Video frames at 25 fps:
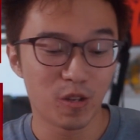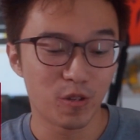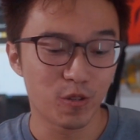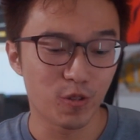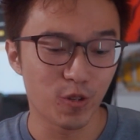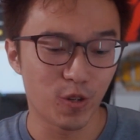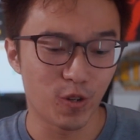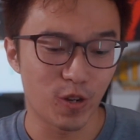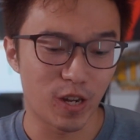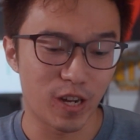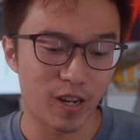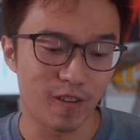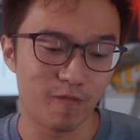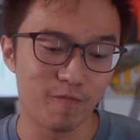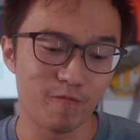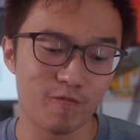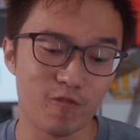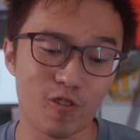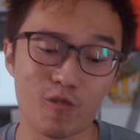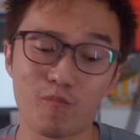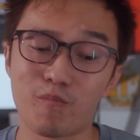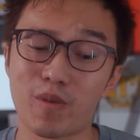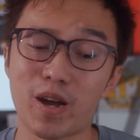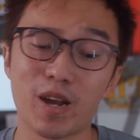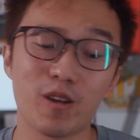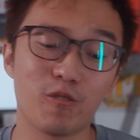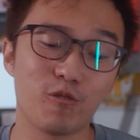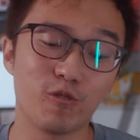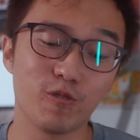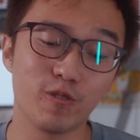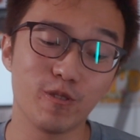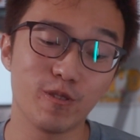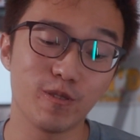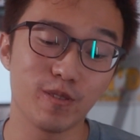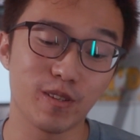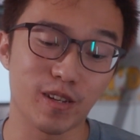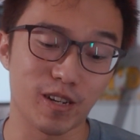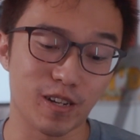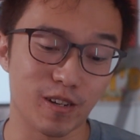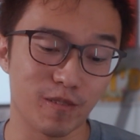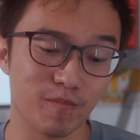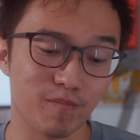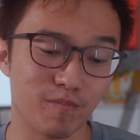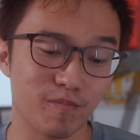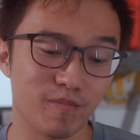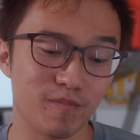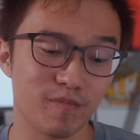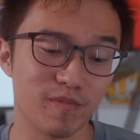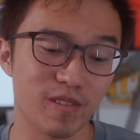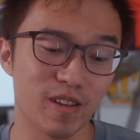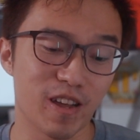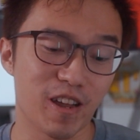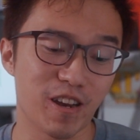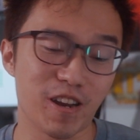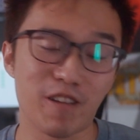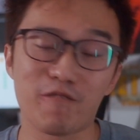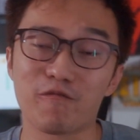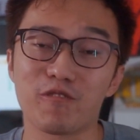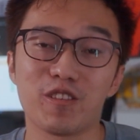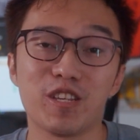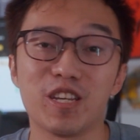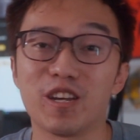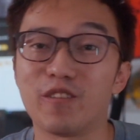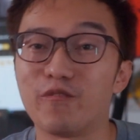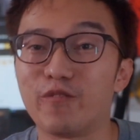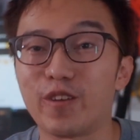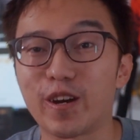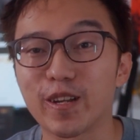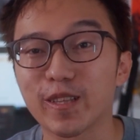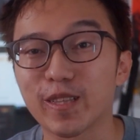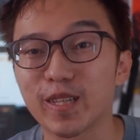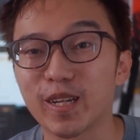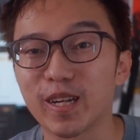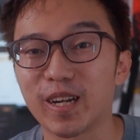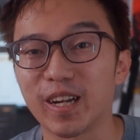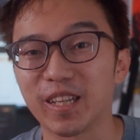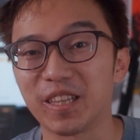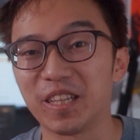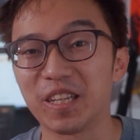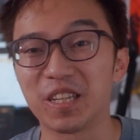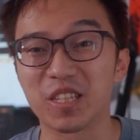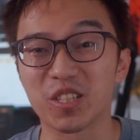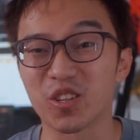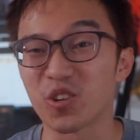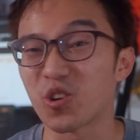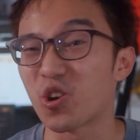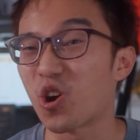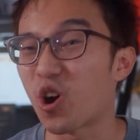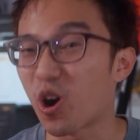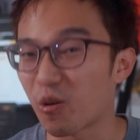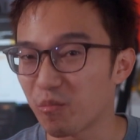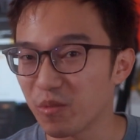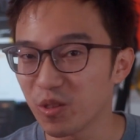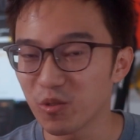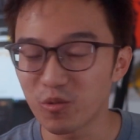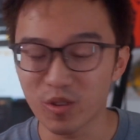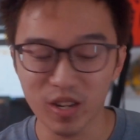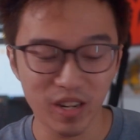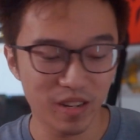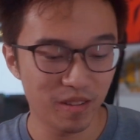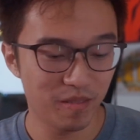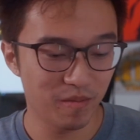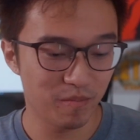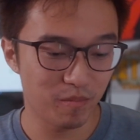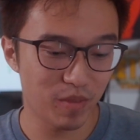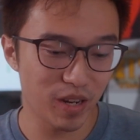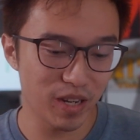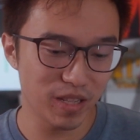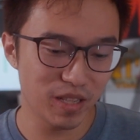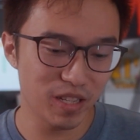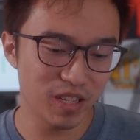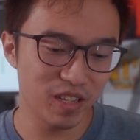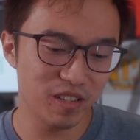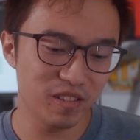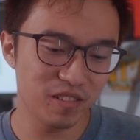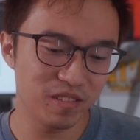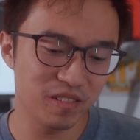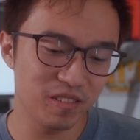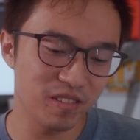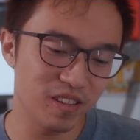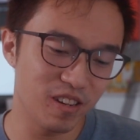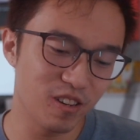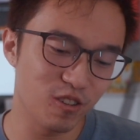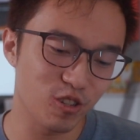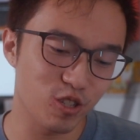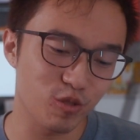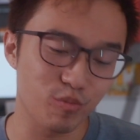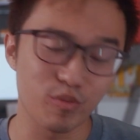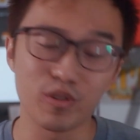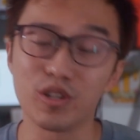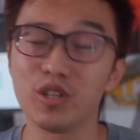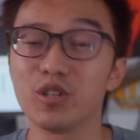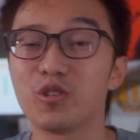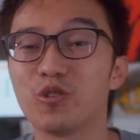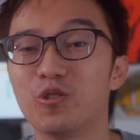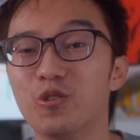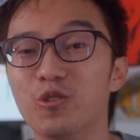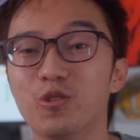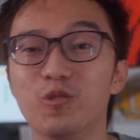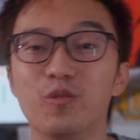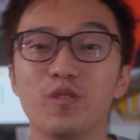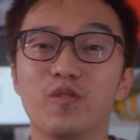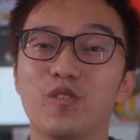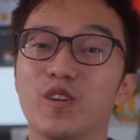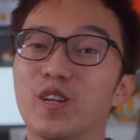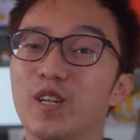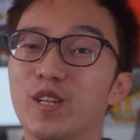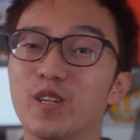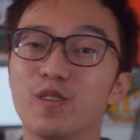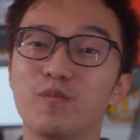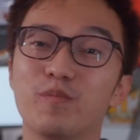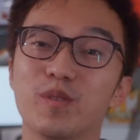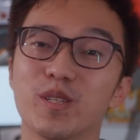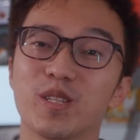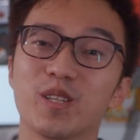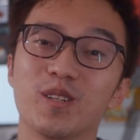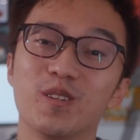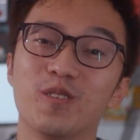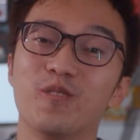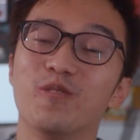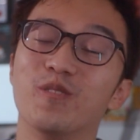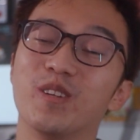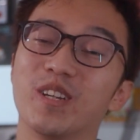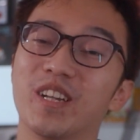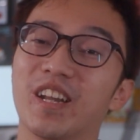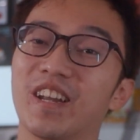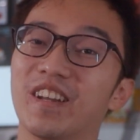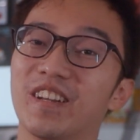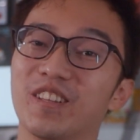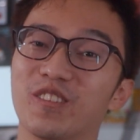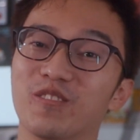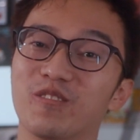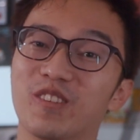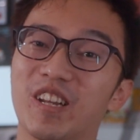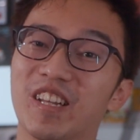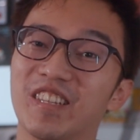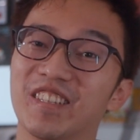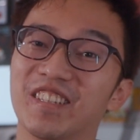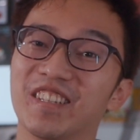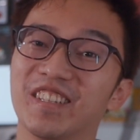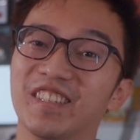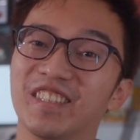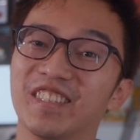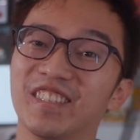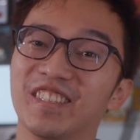So for my own NFT avatar, I think it's a common one, but I think it looks pretty cool with a little person holding that little lantern.